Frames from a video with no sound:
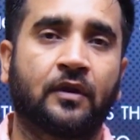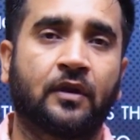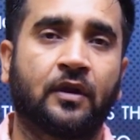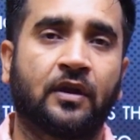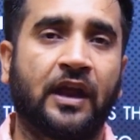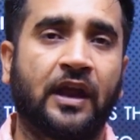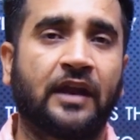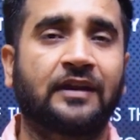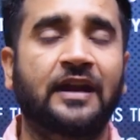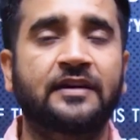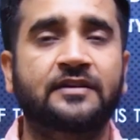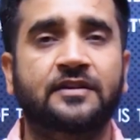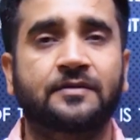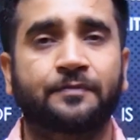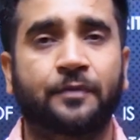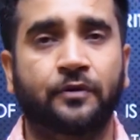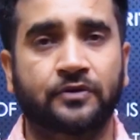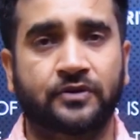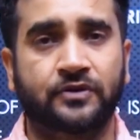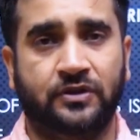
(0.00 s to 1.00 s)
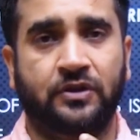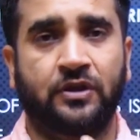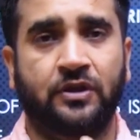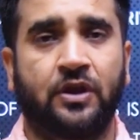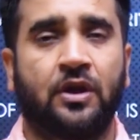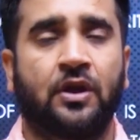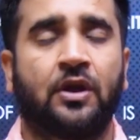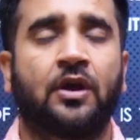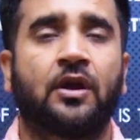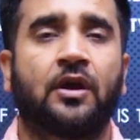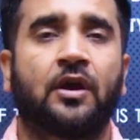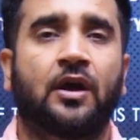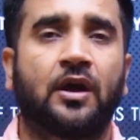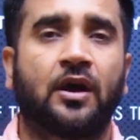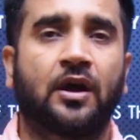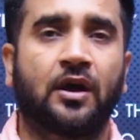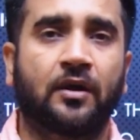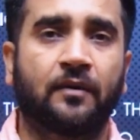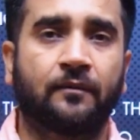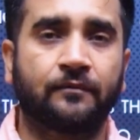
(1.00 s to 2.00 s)
Like, let's suppose,
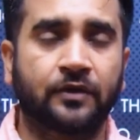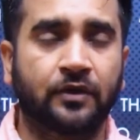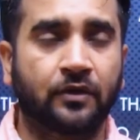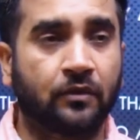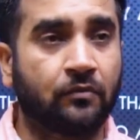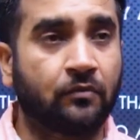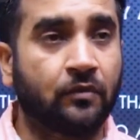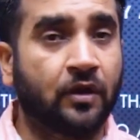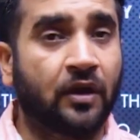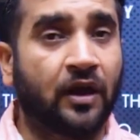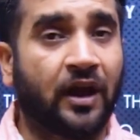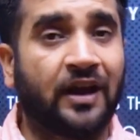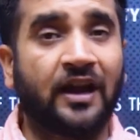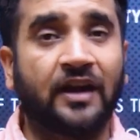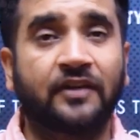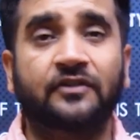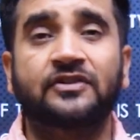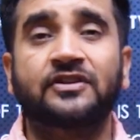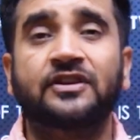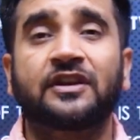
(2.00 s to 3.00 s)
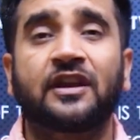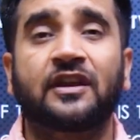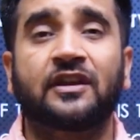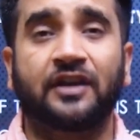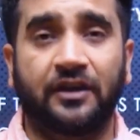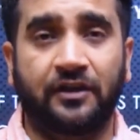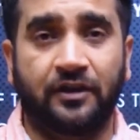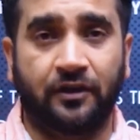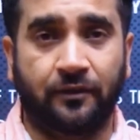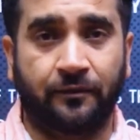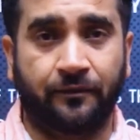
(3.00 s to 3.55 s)
electricity grid,